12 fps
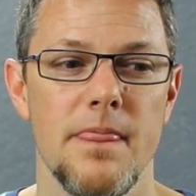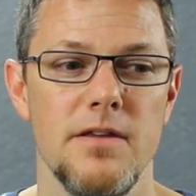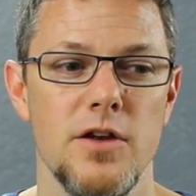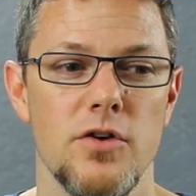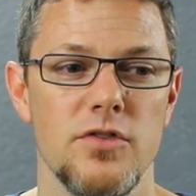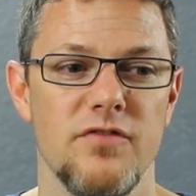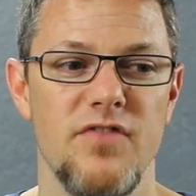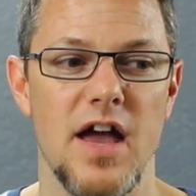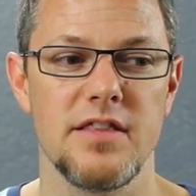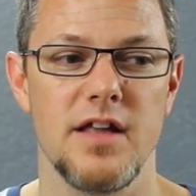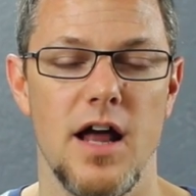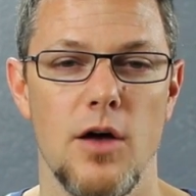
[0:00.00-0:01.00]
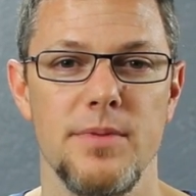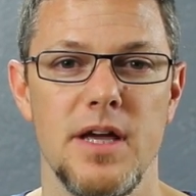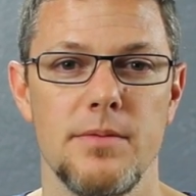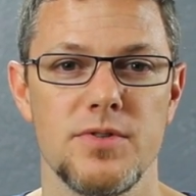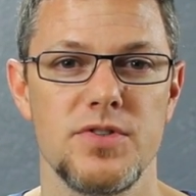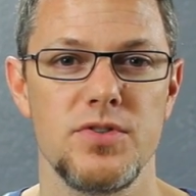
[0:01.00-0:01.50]
the fact that I'll be
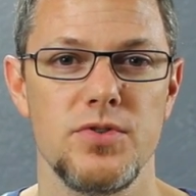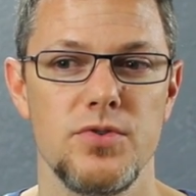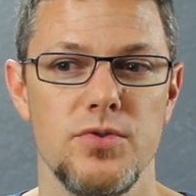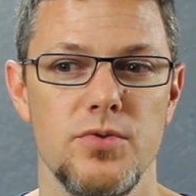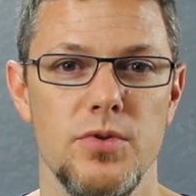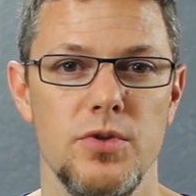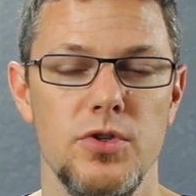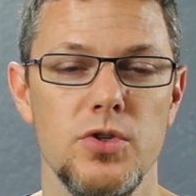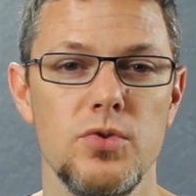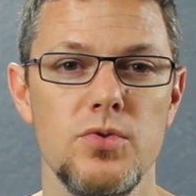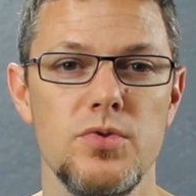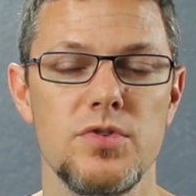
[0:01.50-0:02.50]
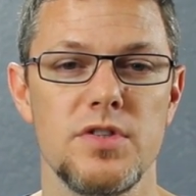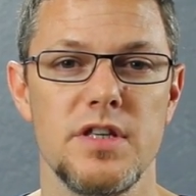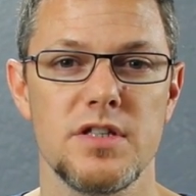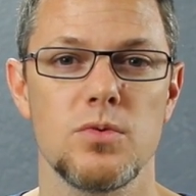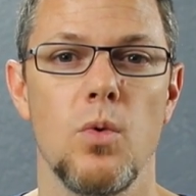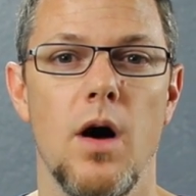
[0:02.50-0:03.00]
able to use
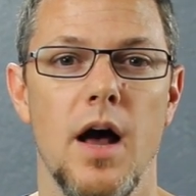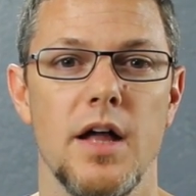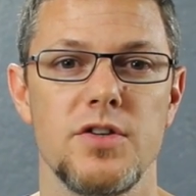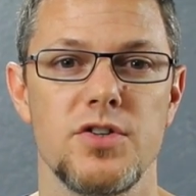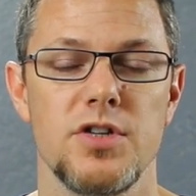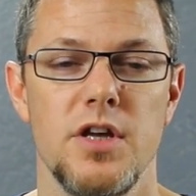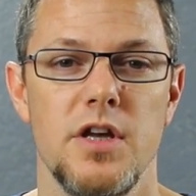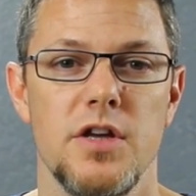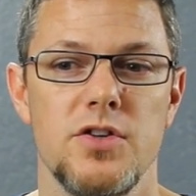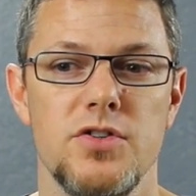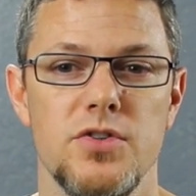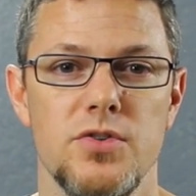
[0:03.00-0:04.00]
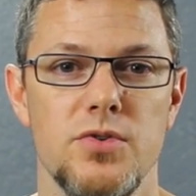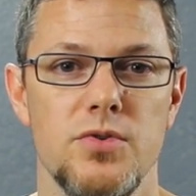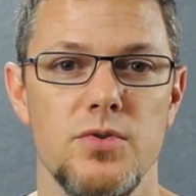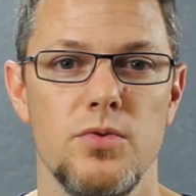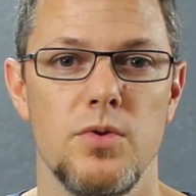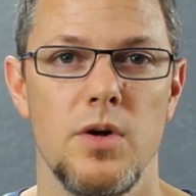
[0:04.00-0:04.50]
this watch
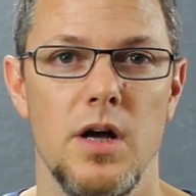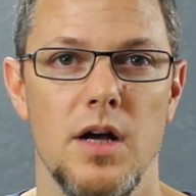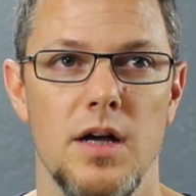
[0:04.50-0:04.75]
to,